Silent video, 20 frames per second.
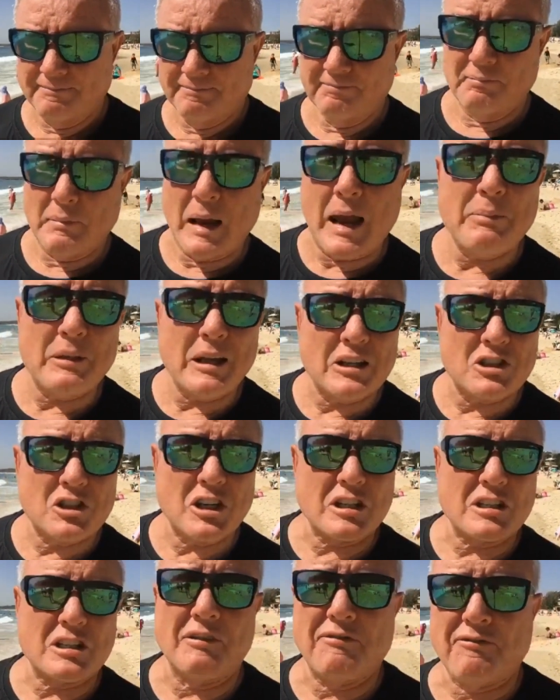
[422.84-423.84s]
Maybe it's
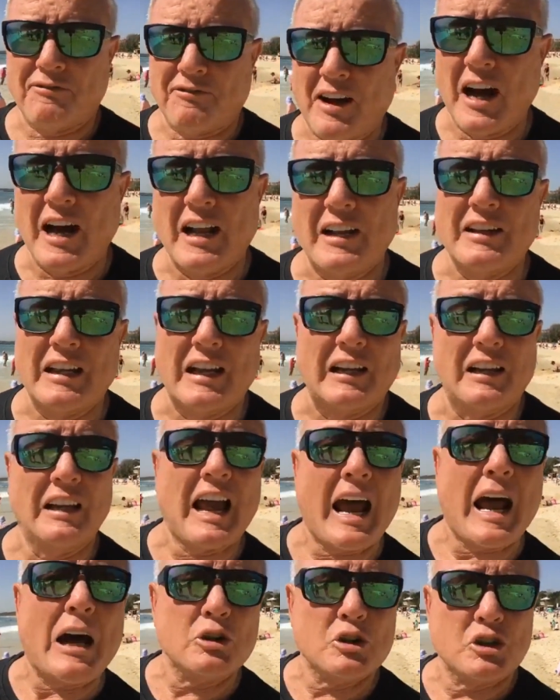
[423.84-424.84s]
just a fund that
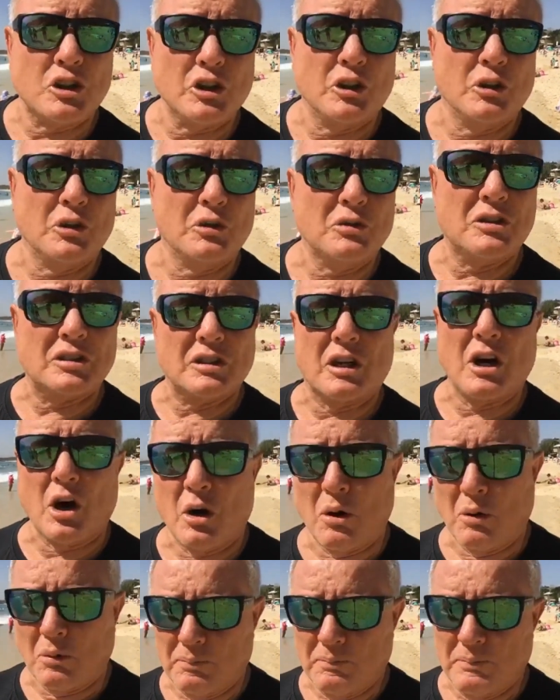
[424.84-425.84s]
allows you to
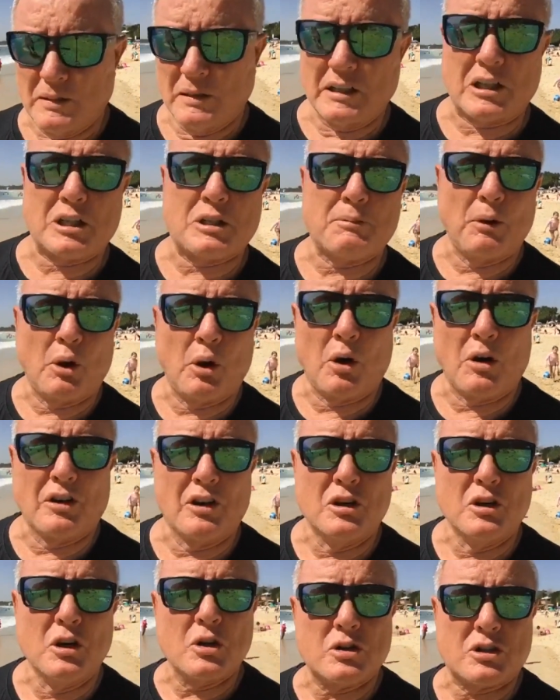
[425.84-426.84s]
go explore
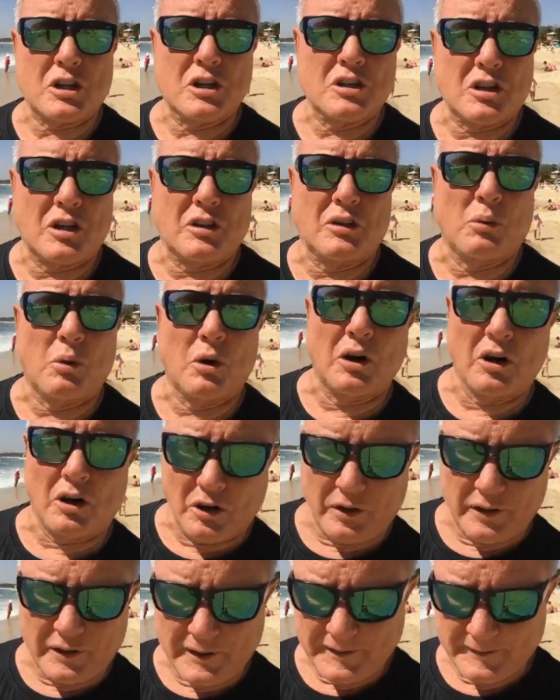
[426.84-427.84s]
the nooses of the
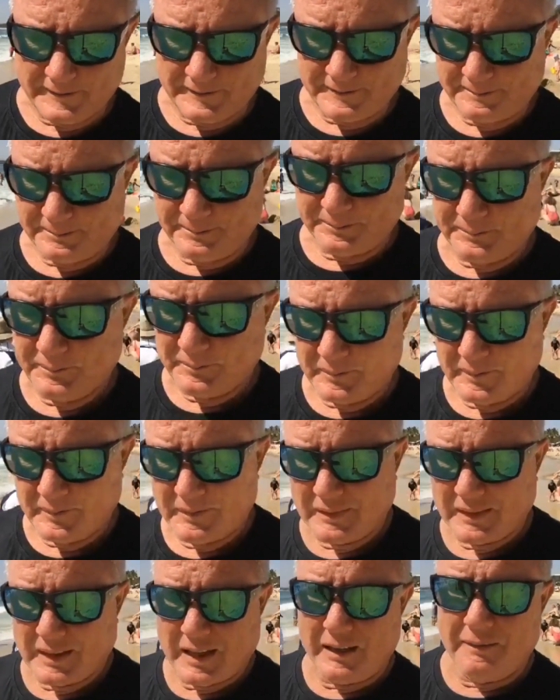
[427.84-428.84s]
world.
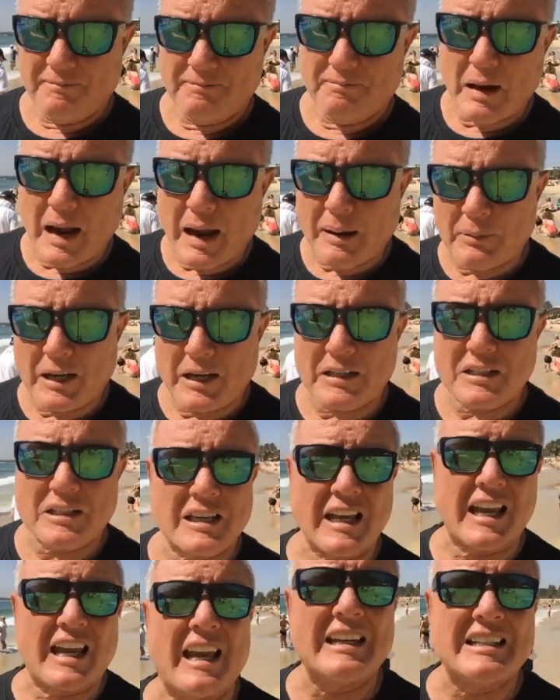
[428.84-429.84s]
Maybe
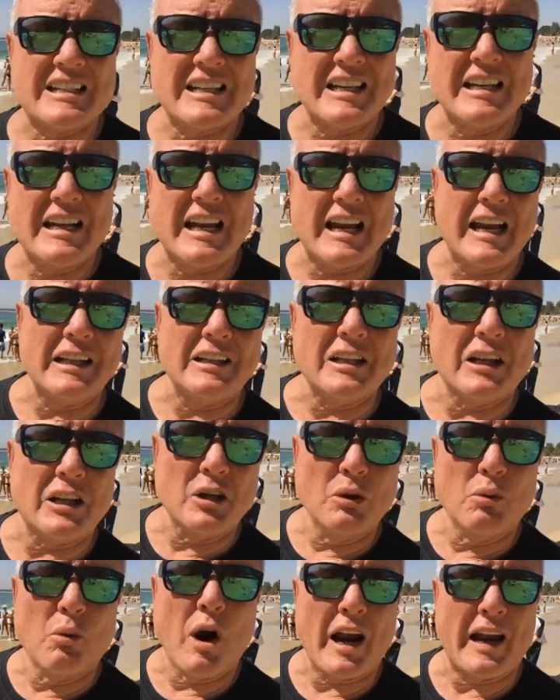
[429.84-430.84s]
it's kids in need that
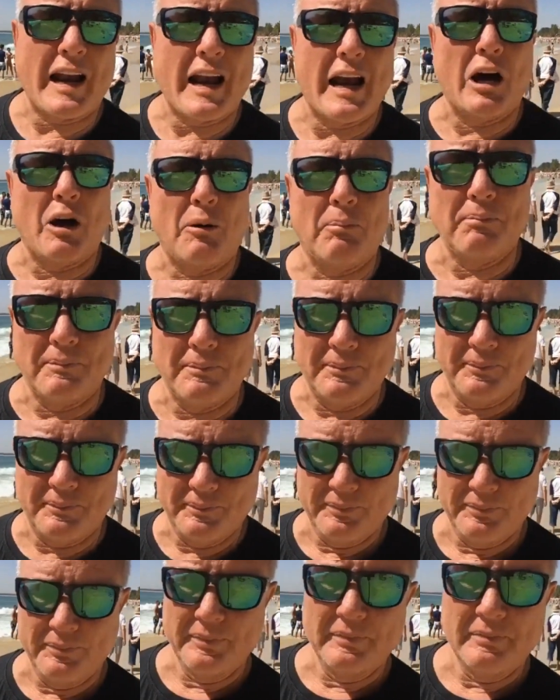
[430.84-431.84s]
you want to help.
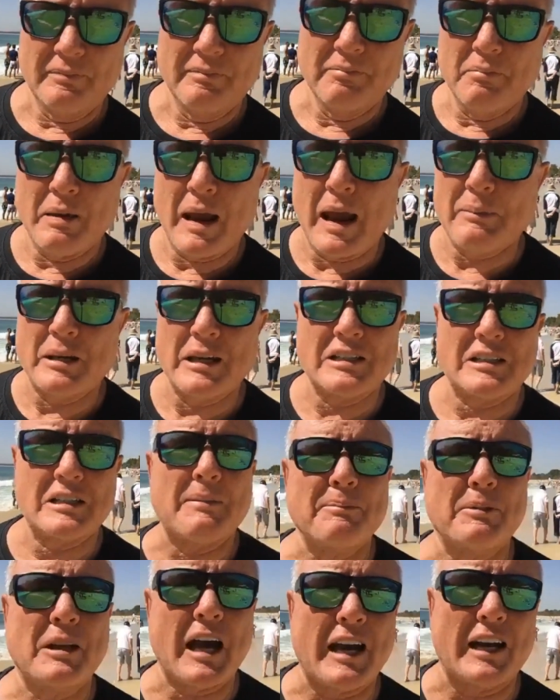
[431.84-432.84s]
Maybe it's
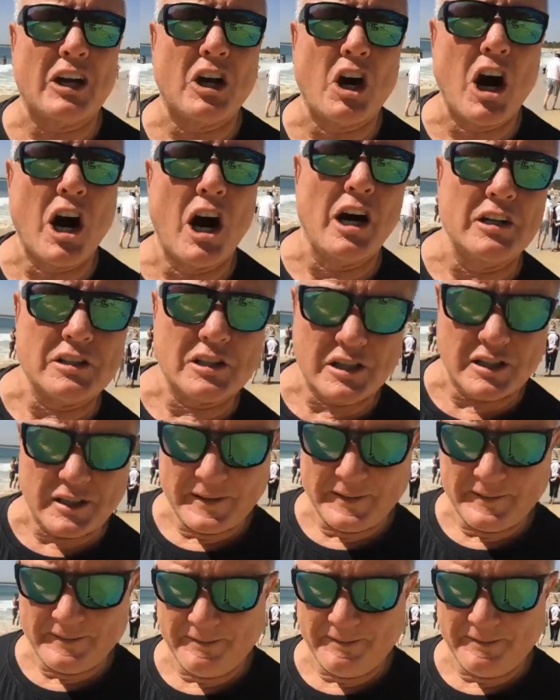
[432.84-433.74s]
some kind of cause.